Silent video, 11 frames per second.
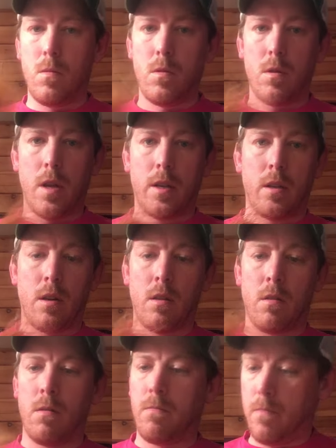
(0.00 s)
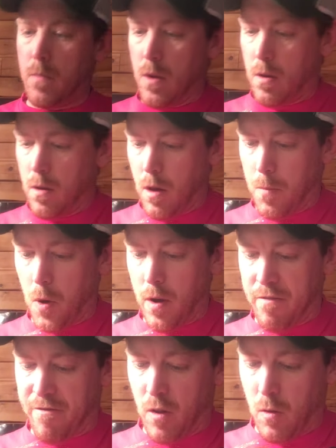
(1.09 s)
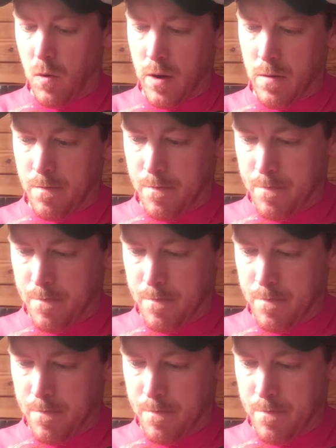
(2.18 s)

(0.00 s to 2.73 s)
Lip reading: Select a pretty full one.